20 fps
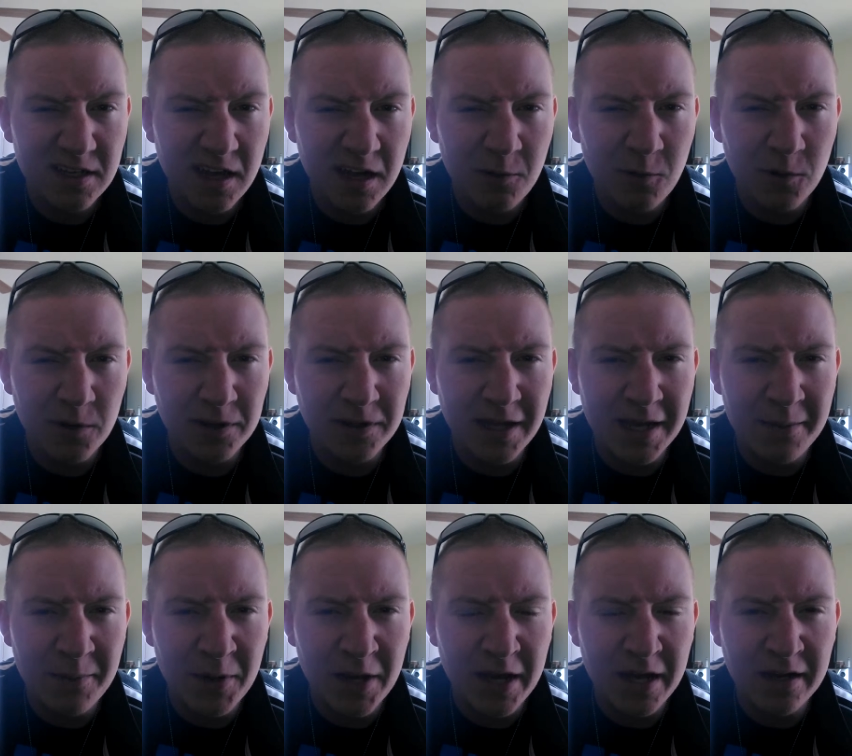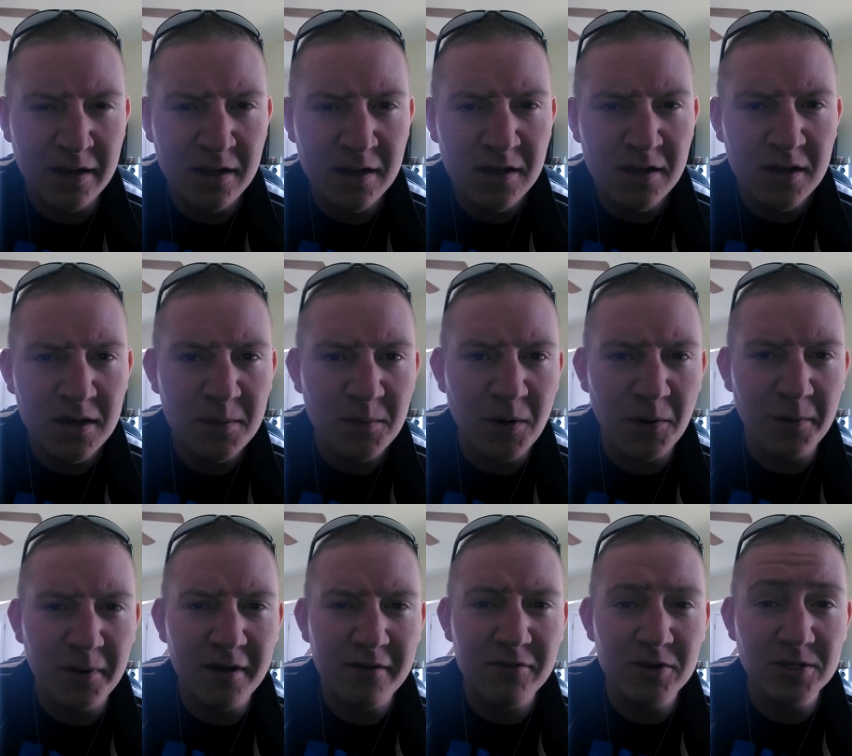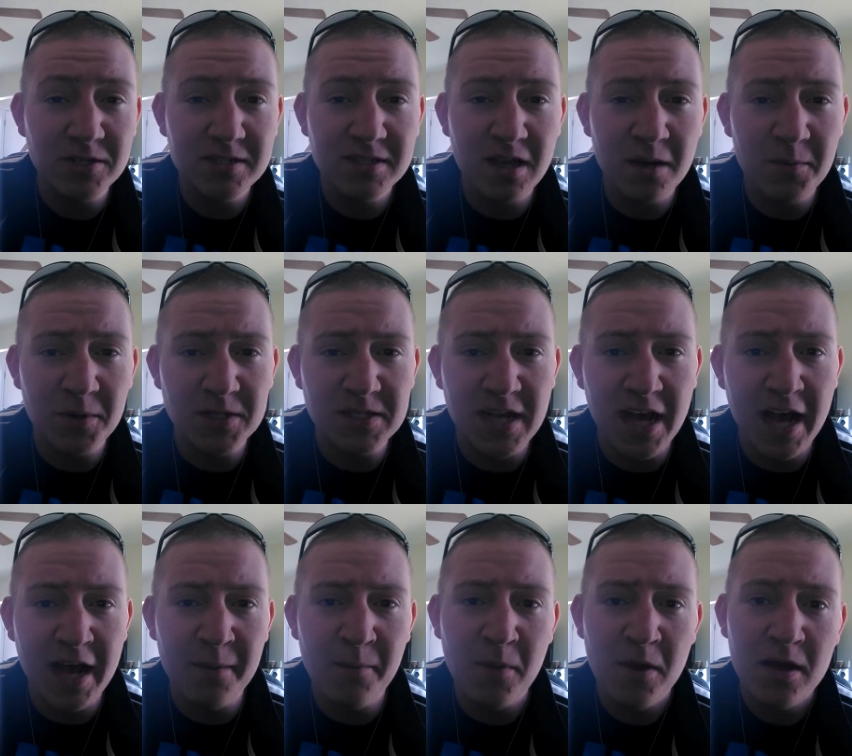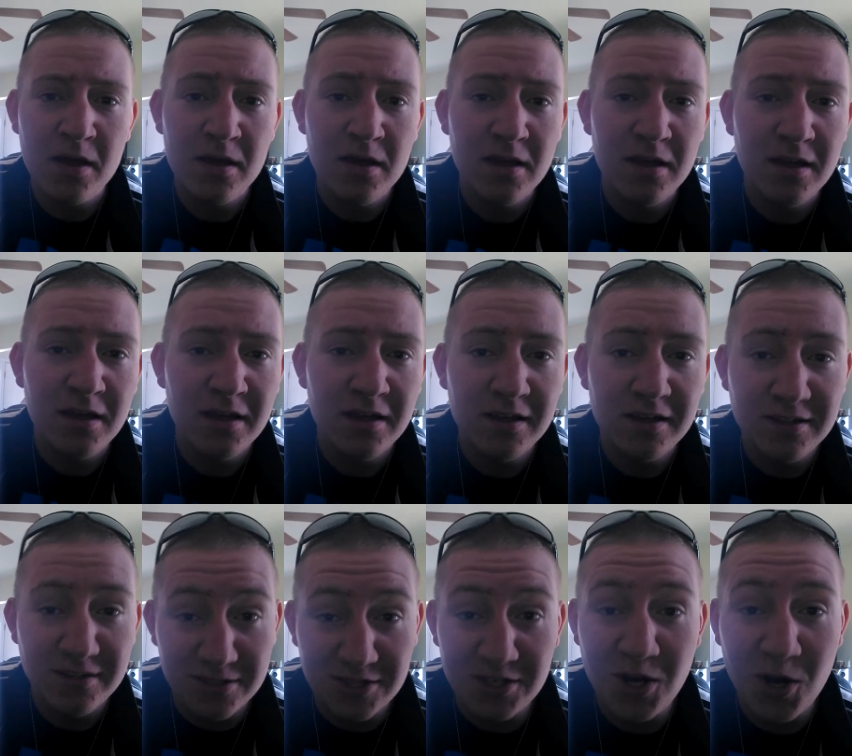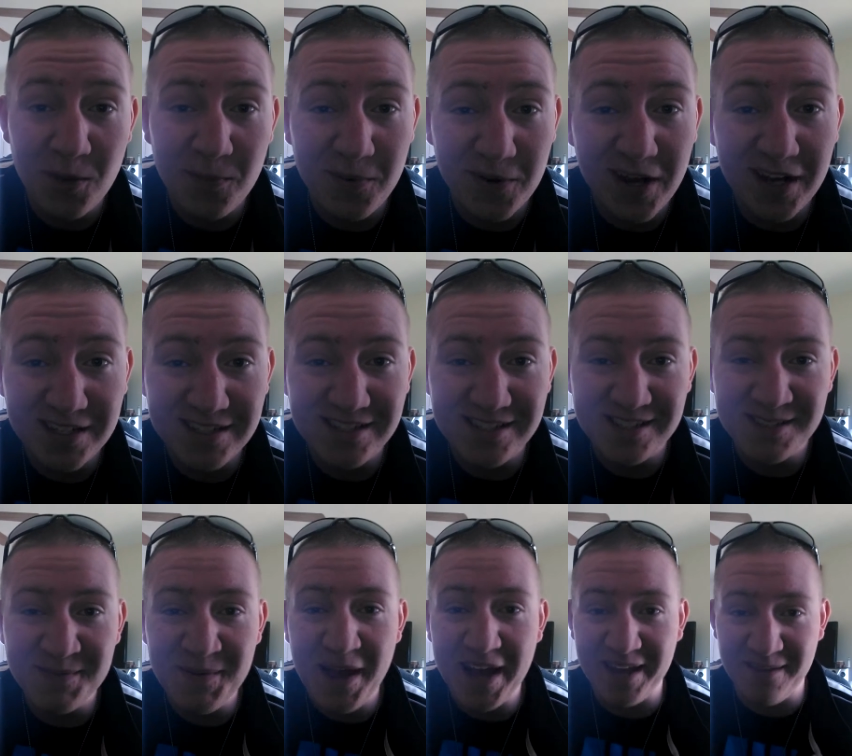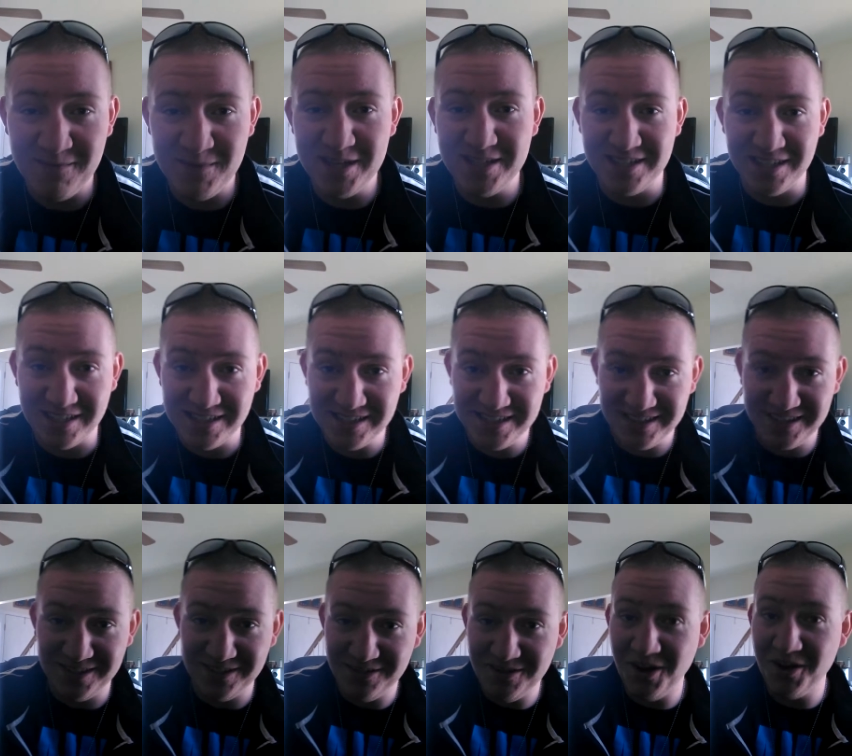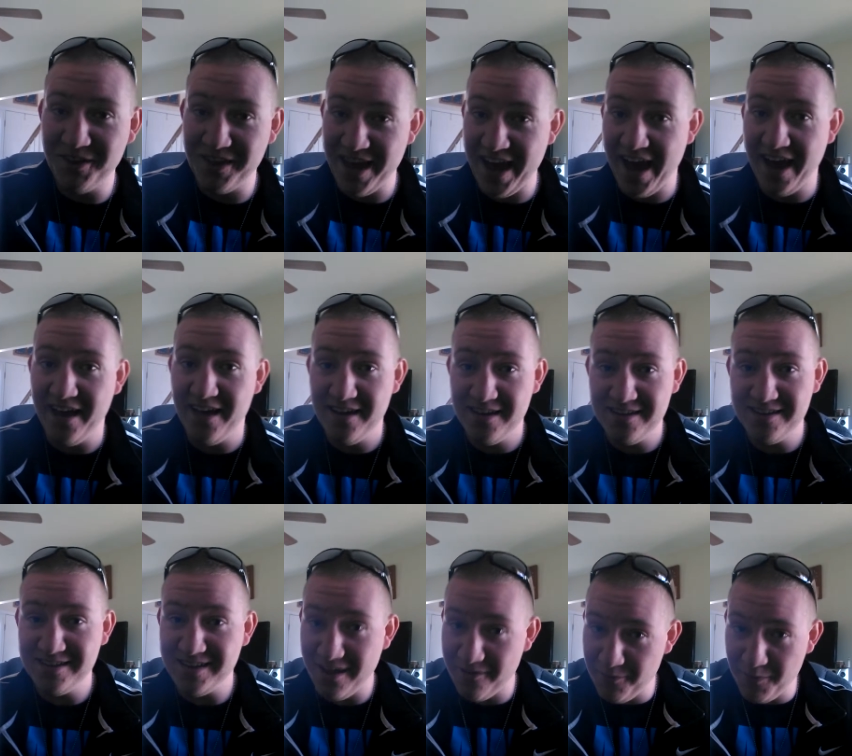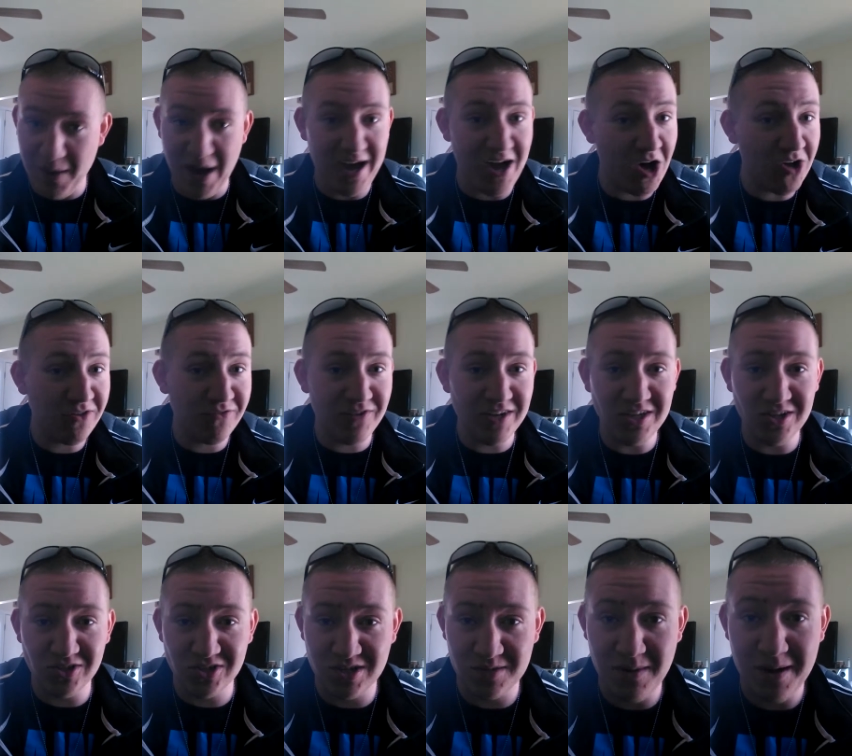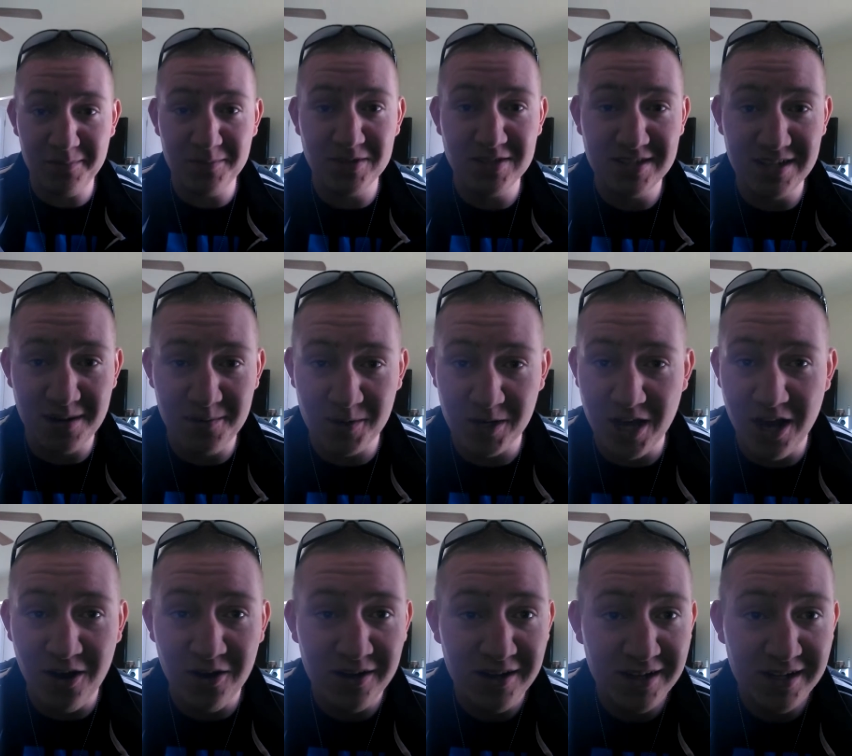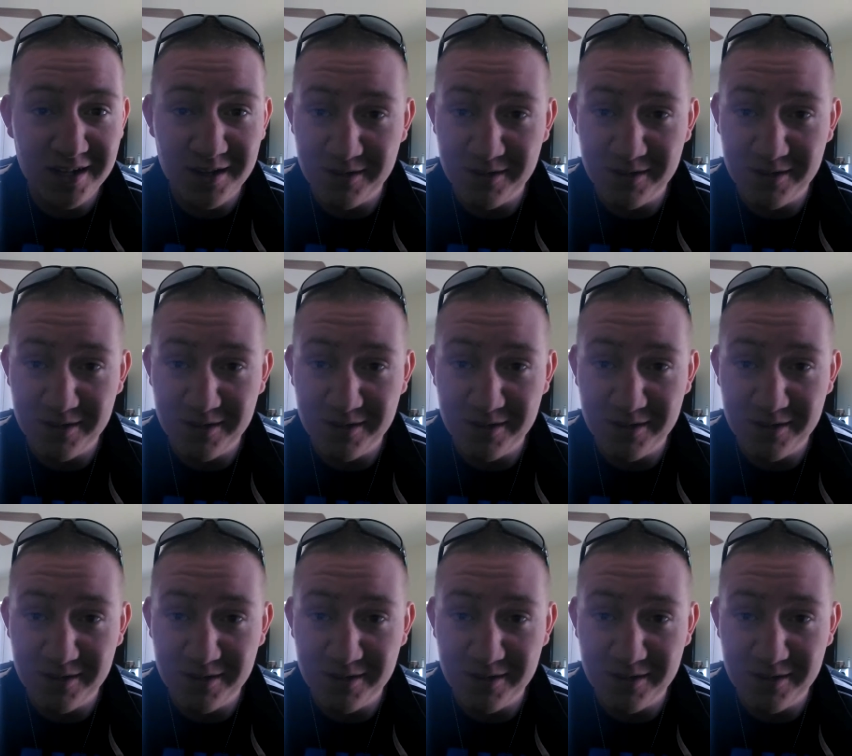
I worded that bad. But whenever it's summertime, Jacoby Productions is back in business. You know that. Everybody, all the videos come up in summer, yo.